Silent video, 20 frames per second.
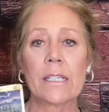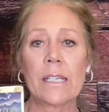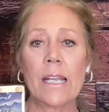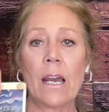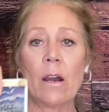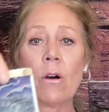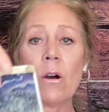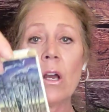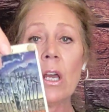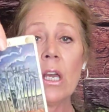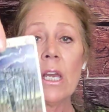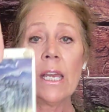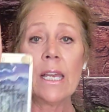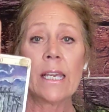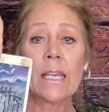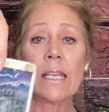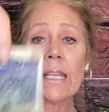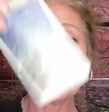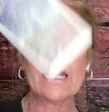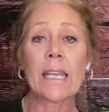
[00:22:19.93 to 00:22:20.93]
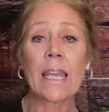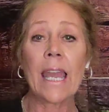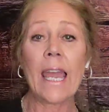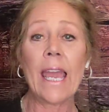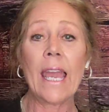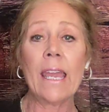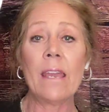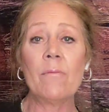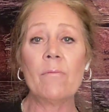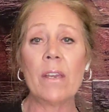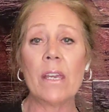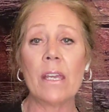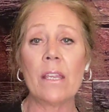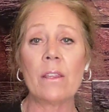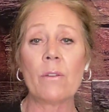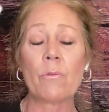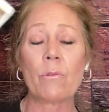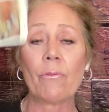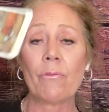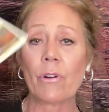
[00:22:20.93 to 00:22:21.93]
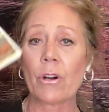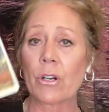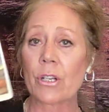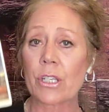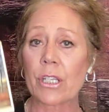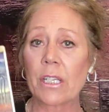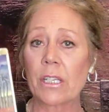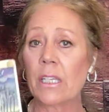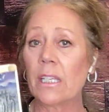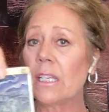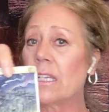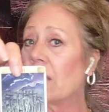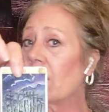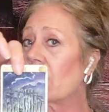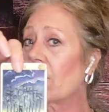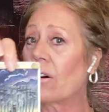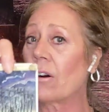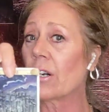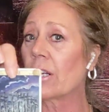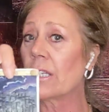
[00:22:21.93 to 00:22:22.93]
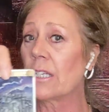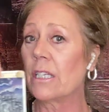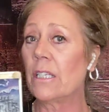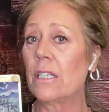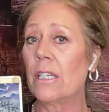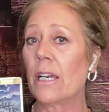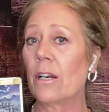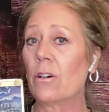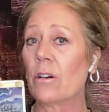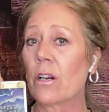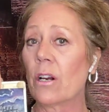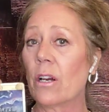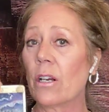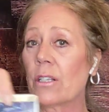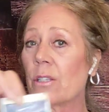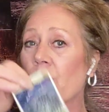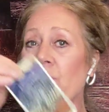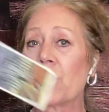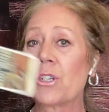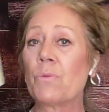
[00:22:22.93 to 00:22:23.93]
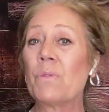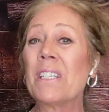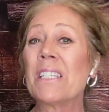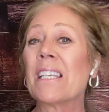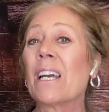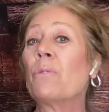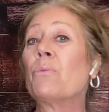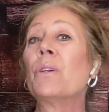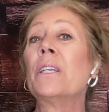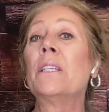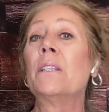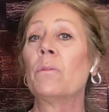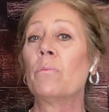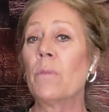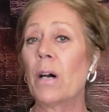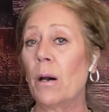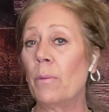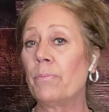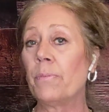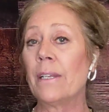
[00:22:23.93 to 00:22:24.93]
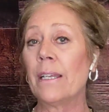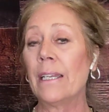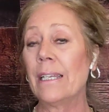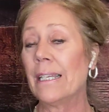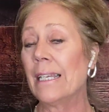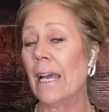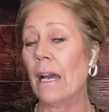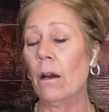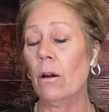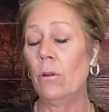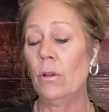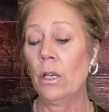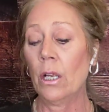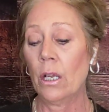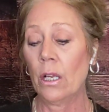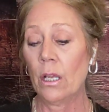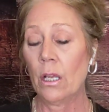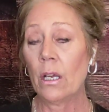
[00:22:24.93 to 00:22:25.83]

Now, it came in the reverse, and these are detail cards, which means I read them up and down.